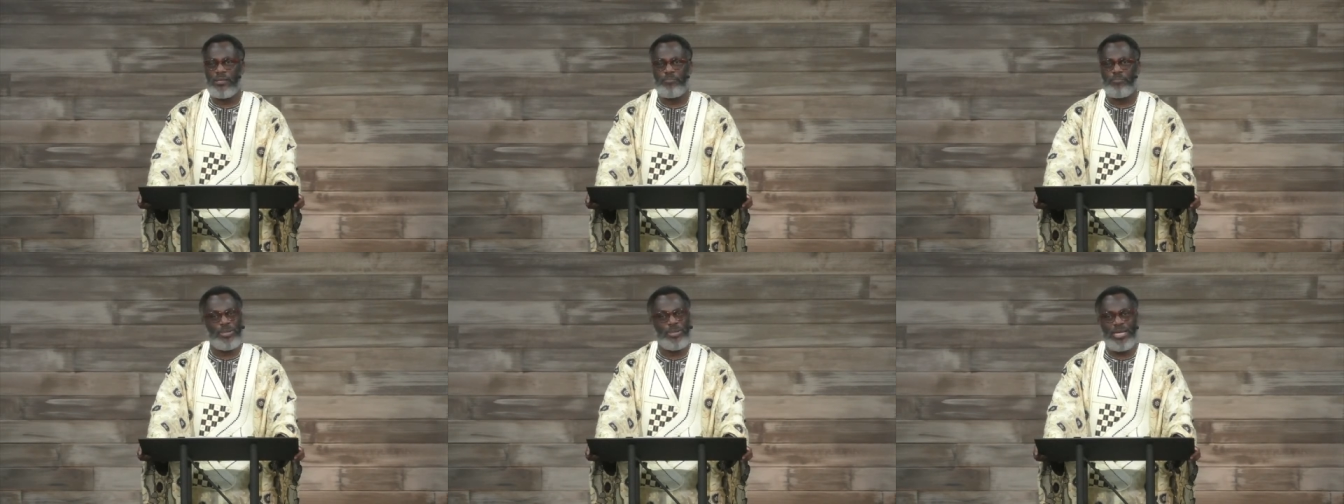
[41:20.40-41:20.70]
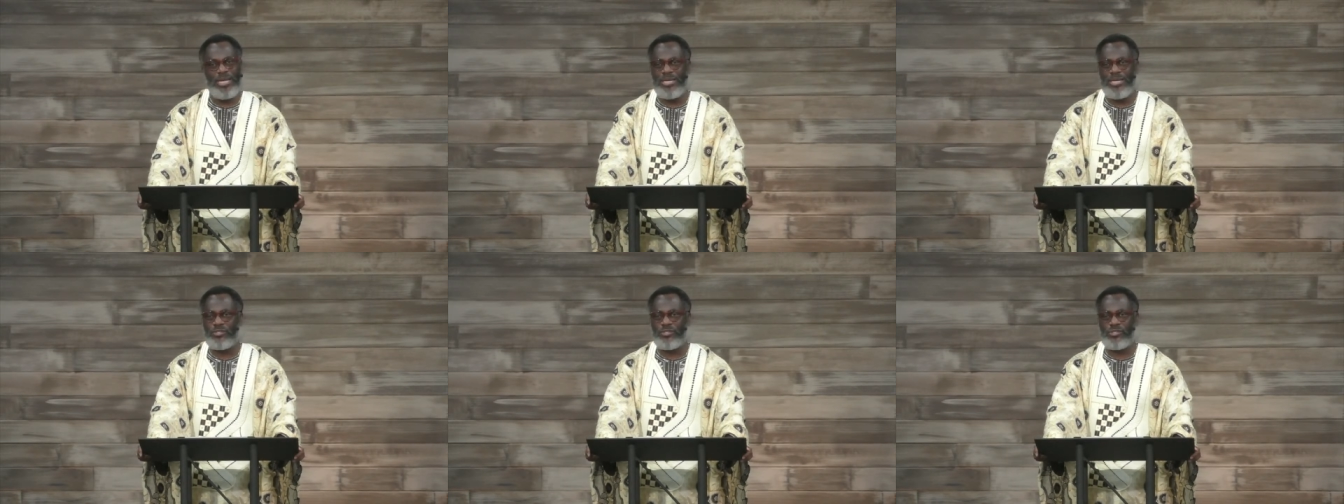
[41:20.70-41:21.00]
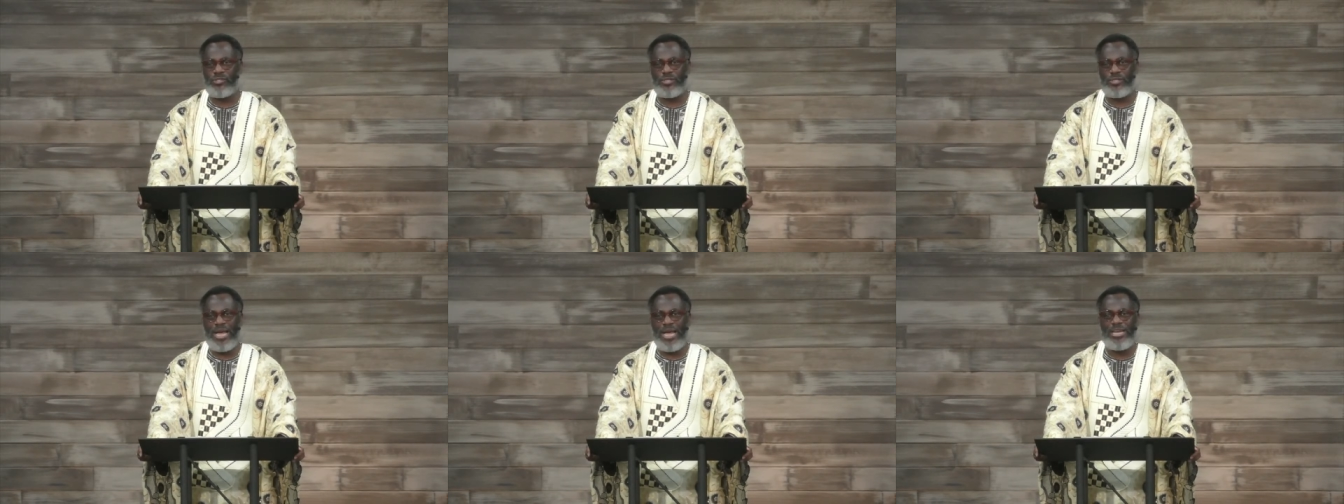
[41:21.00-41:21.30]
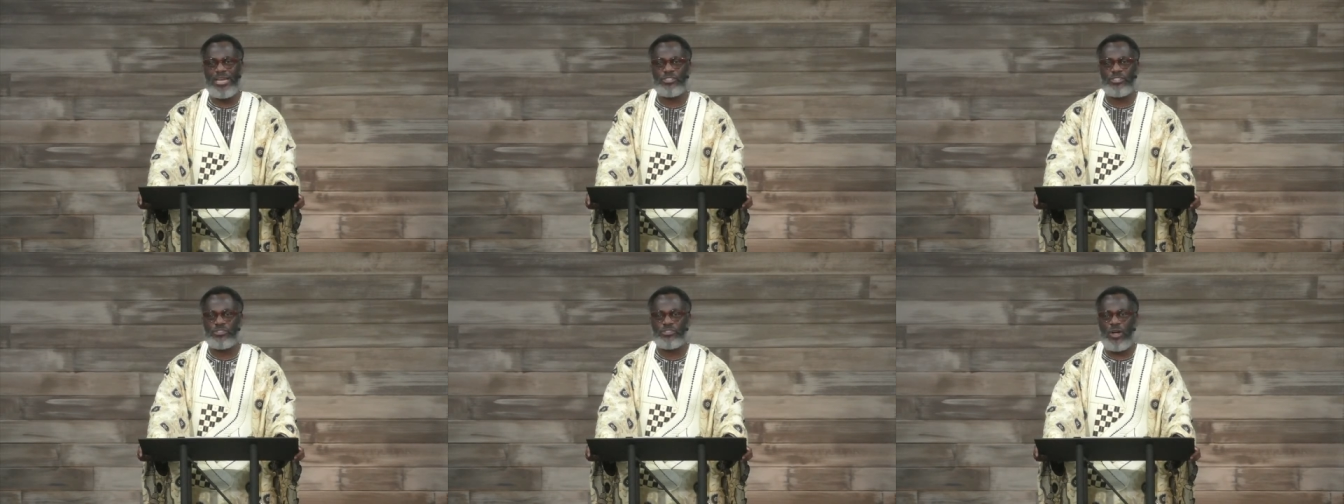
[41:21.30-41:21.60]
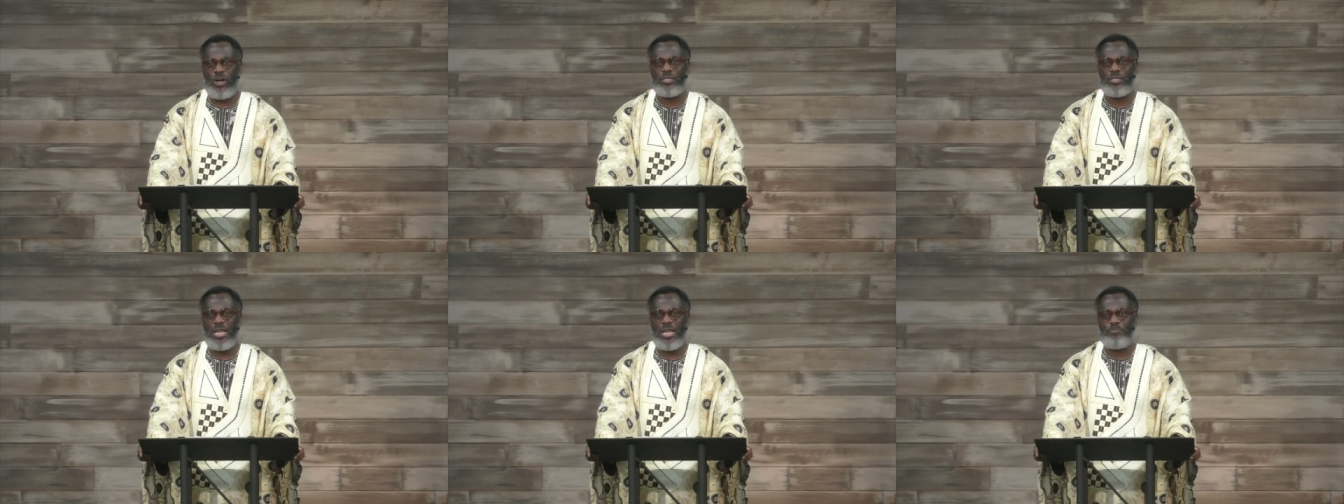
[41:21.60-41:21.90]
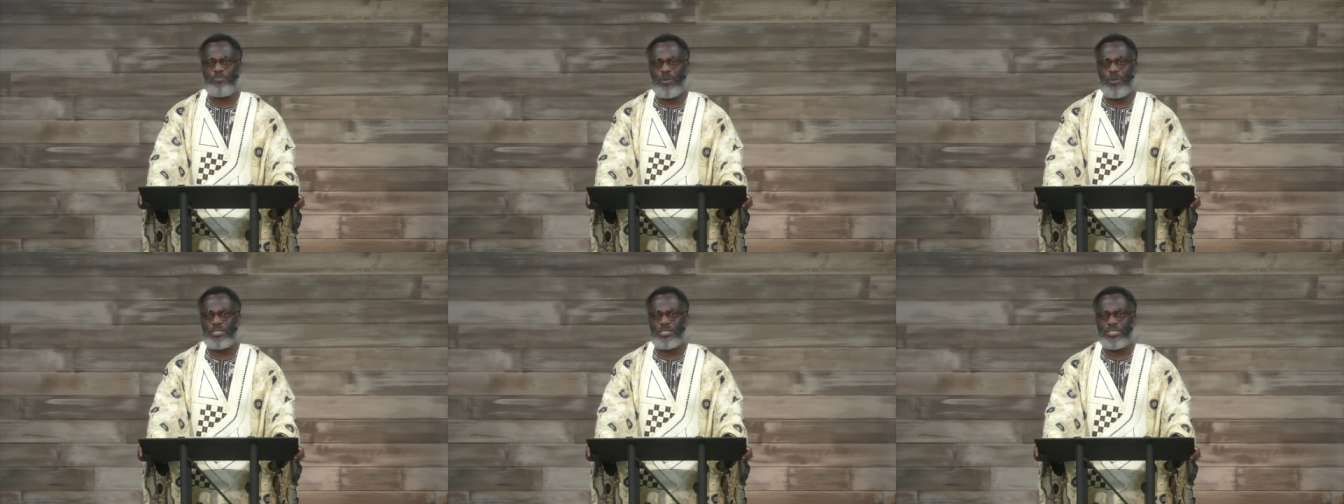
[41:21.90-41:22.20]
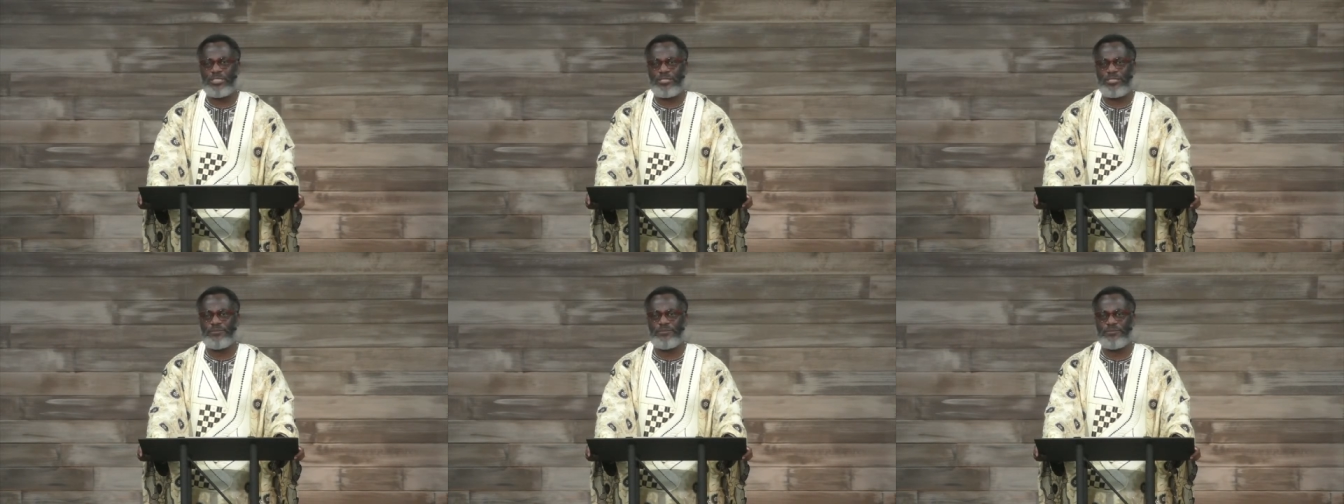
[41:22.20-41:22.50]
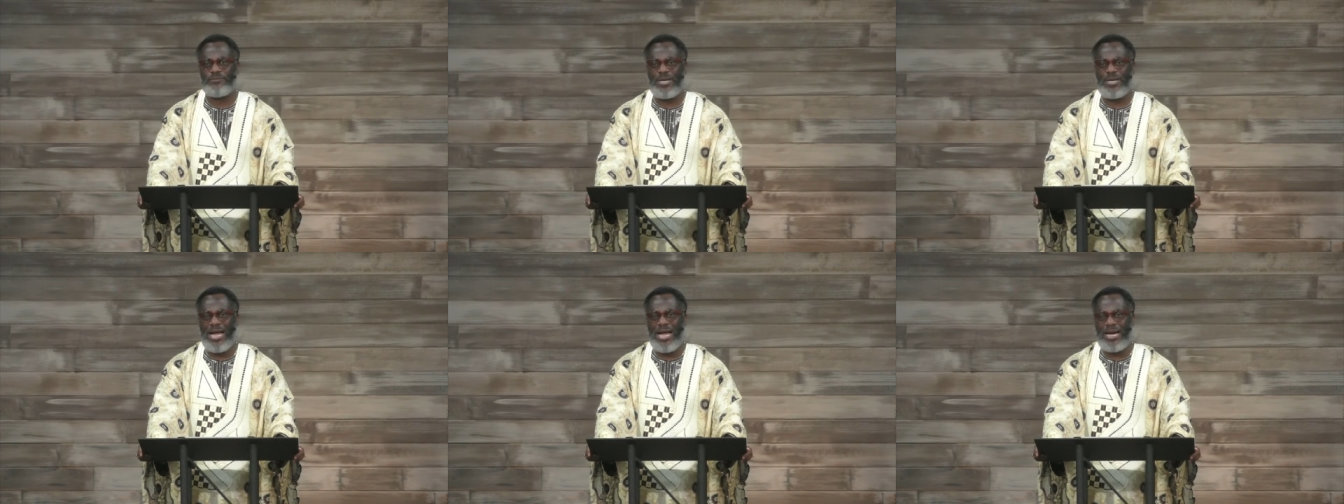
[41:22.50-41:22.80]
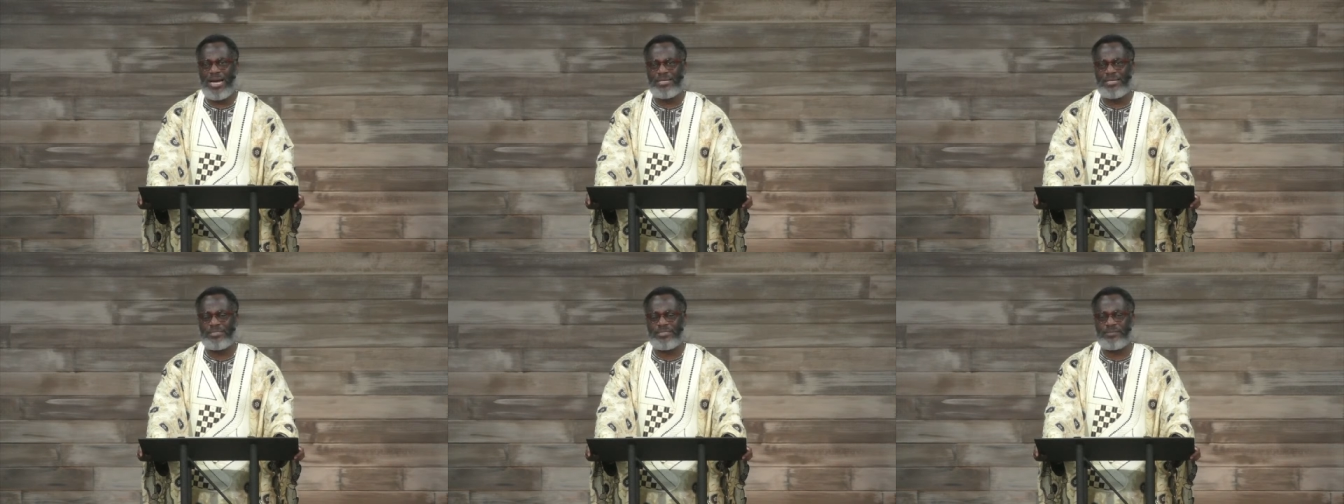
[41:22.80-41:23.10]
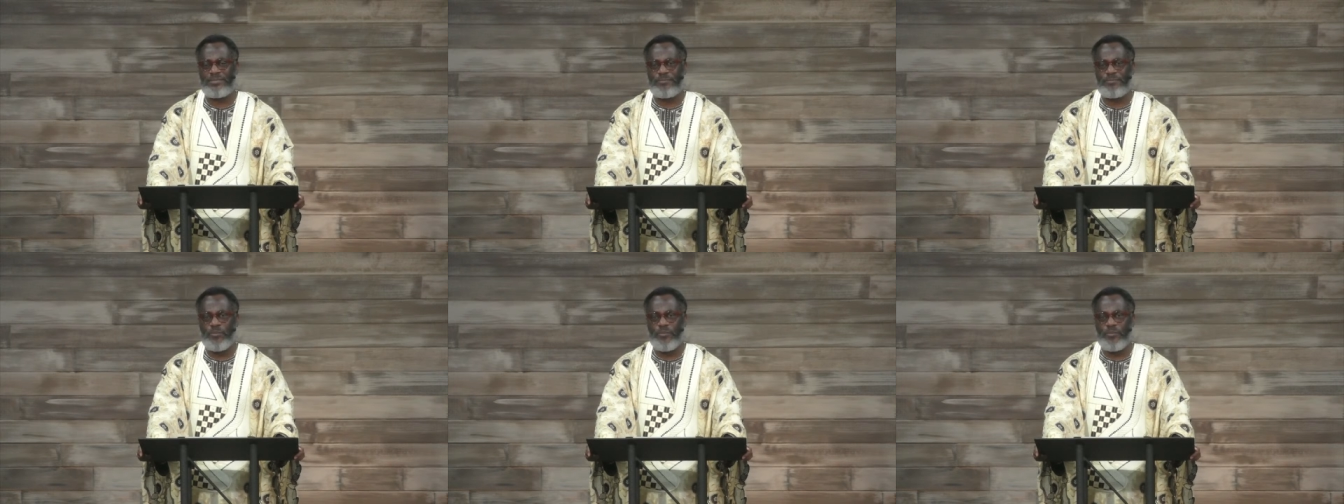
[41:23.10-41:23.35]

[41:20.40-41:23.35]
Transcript: Please, that is not a positive act.